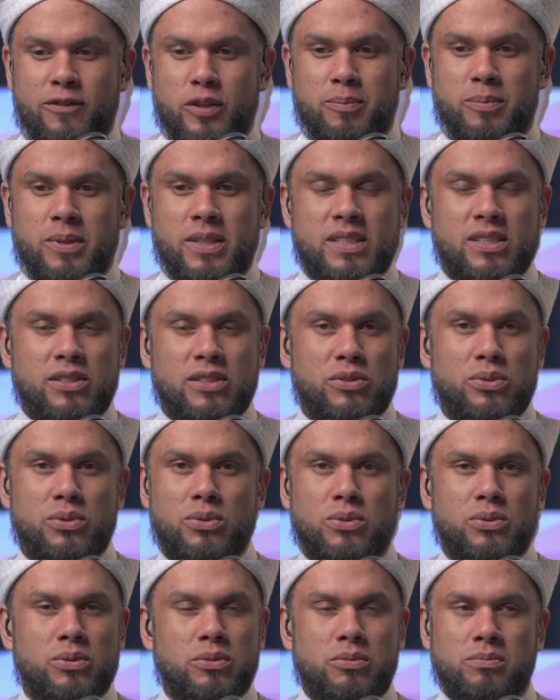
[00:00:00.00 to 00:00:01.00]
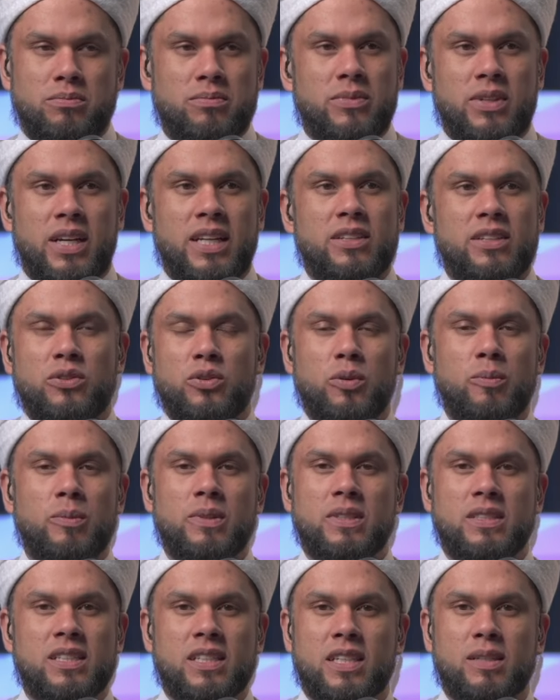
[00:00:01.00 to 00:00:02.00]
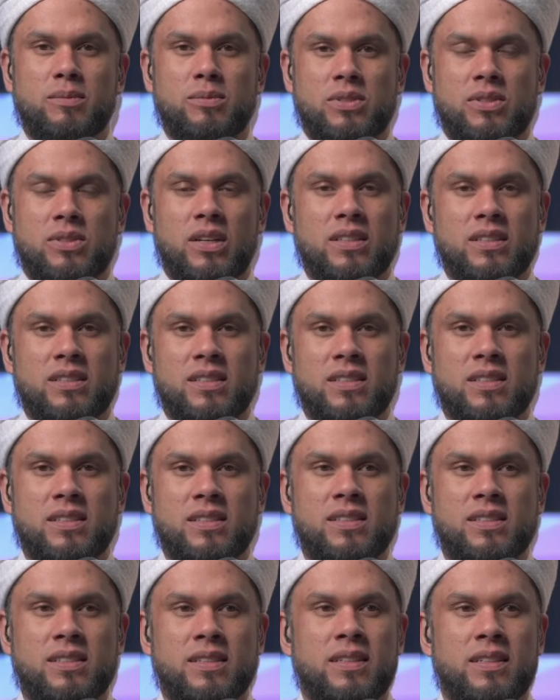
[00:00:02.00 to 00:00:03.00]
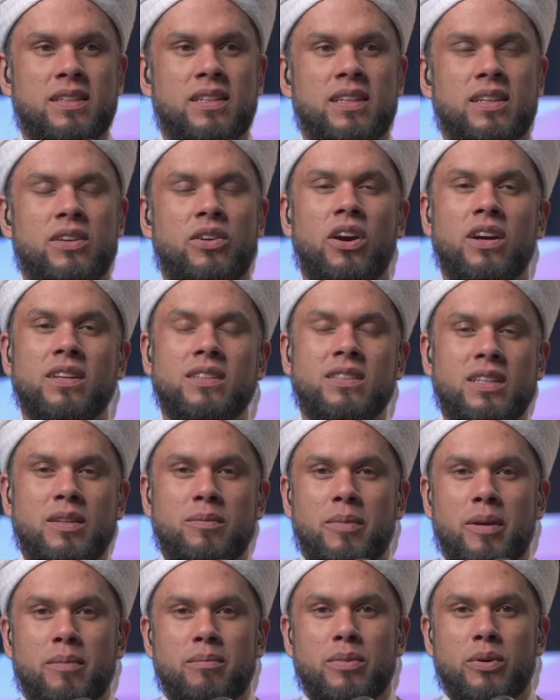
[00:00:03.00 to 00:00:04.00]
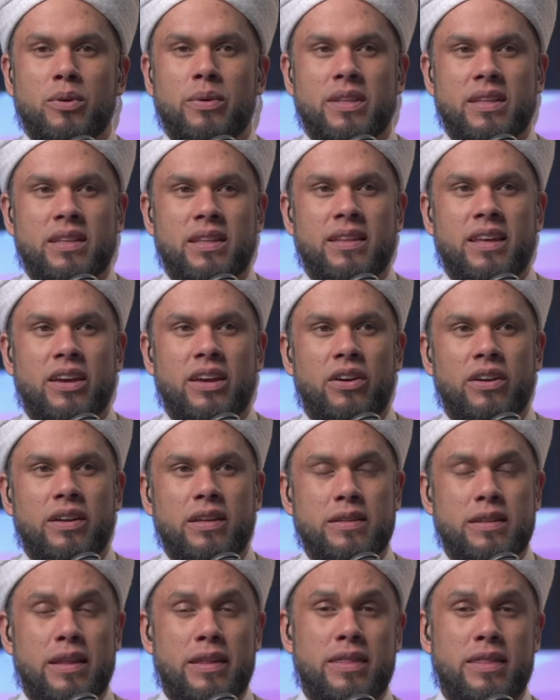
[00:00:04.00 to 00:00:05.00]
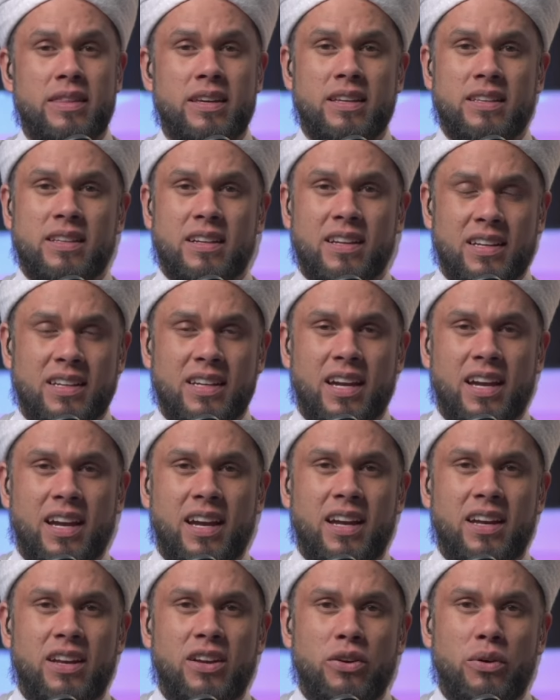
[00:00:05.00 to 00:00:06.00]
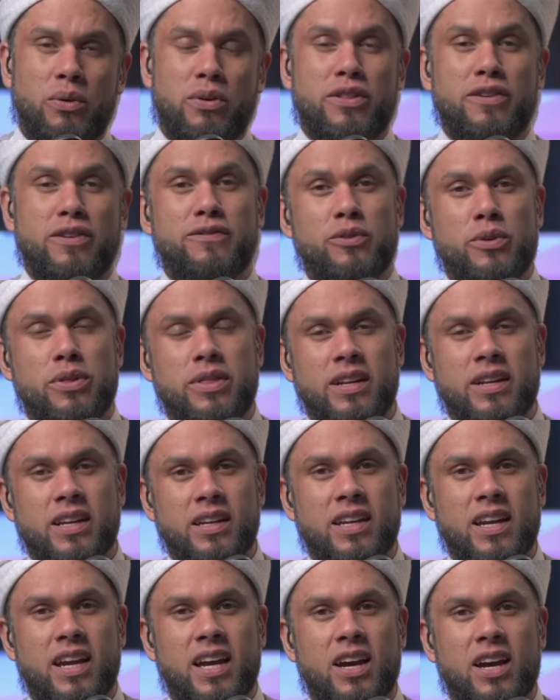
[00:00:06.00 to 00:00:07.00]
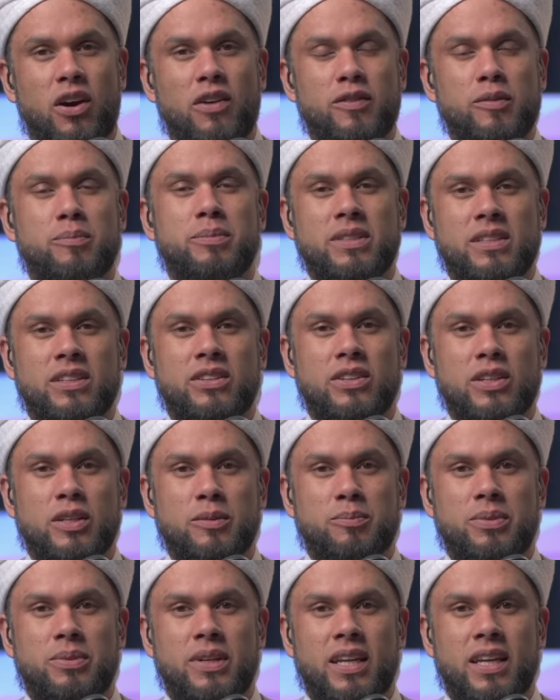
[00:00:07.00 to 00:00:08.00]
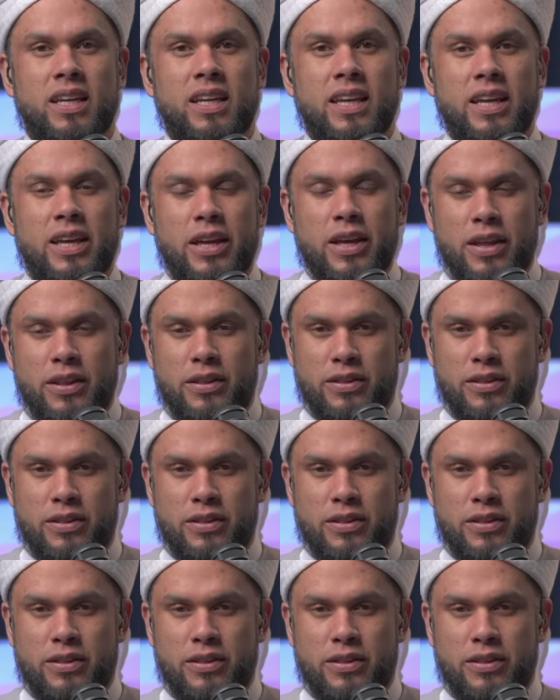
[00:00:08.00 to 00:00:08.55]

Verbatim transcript: For the person who, under normal circumstances, can't remember whether they are in the third rak'ah or the fourth rak'ah of a particular prayer,